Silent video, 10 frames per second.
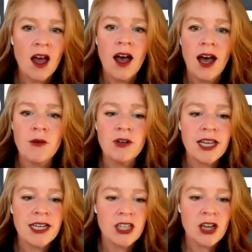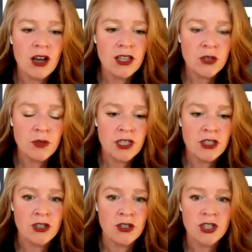I would like to also
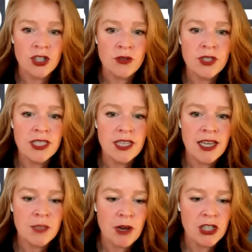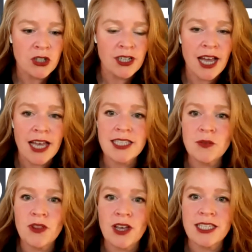introduce a special
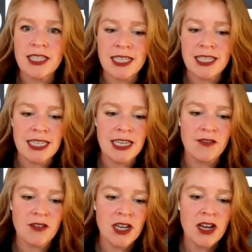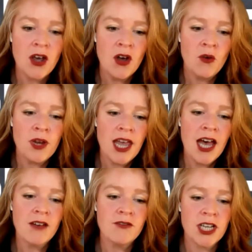guest with us this evening. We
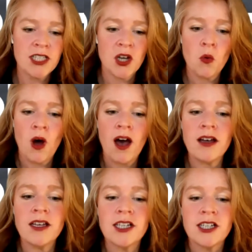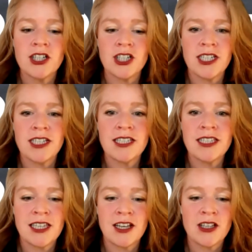have Jessica Waugh. She
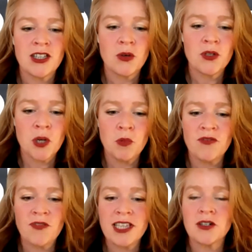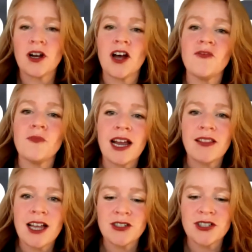is the Associate Professor of
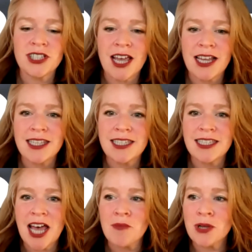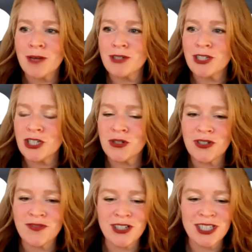Biological Sciences at Binghamton
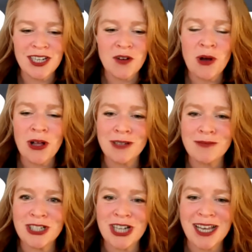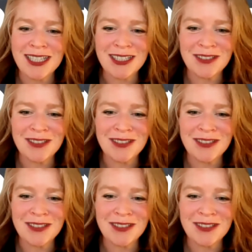University. Welcome, Jess.